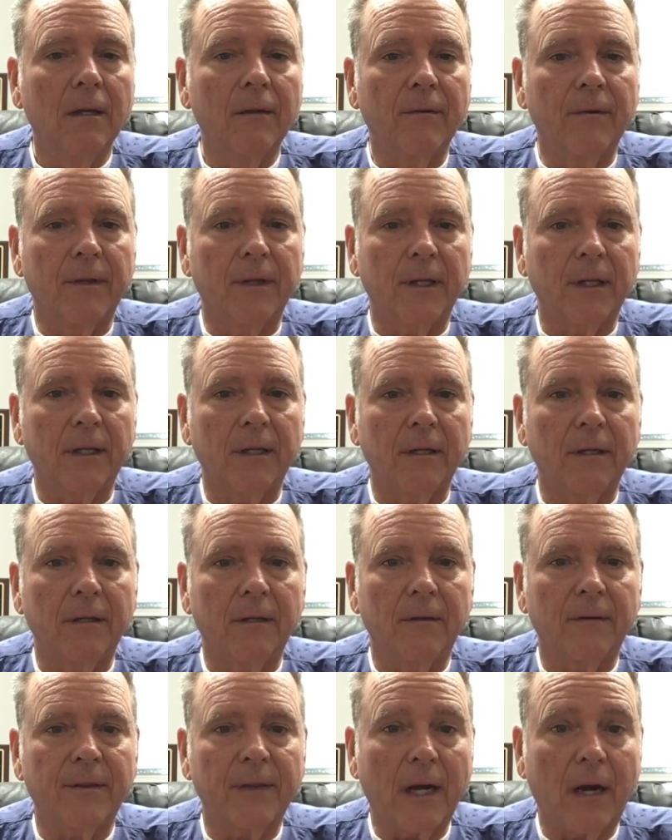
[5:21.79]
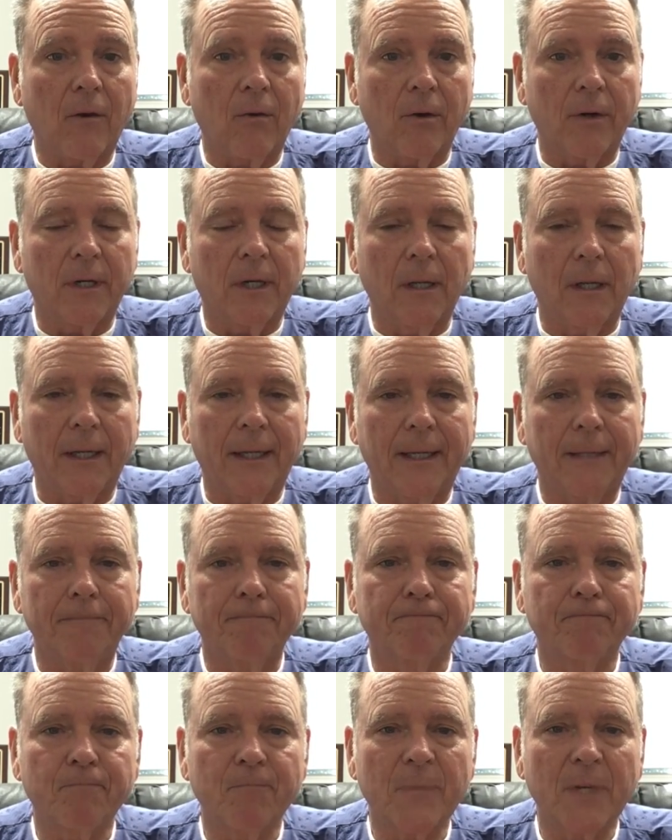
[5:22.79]
the thyroid
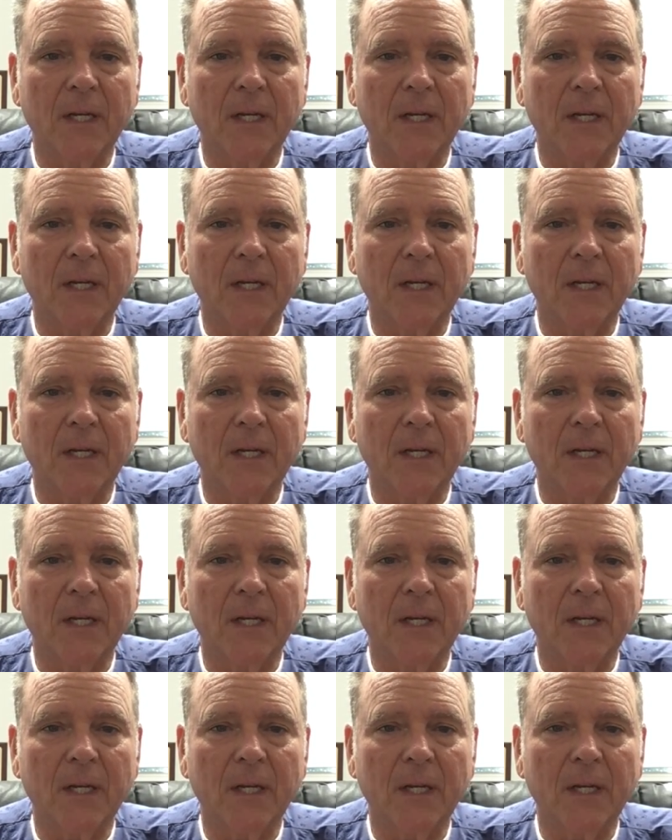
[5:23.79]
gland.